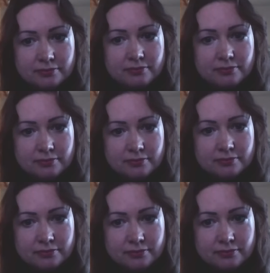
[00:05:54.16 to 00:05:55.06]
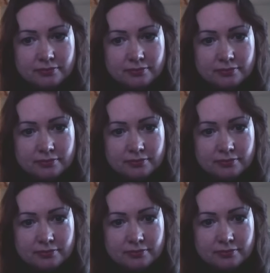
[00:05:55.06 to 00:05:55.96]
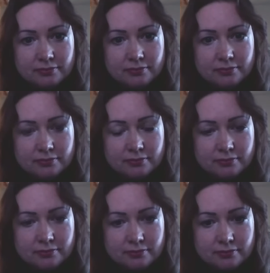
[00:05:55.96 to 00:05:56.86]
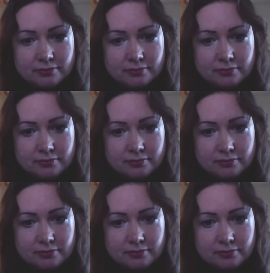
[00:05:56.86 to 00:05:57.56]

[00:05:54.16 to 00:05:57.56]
(not speaking)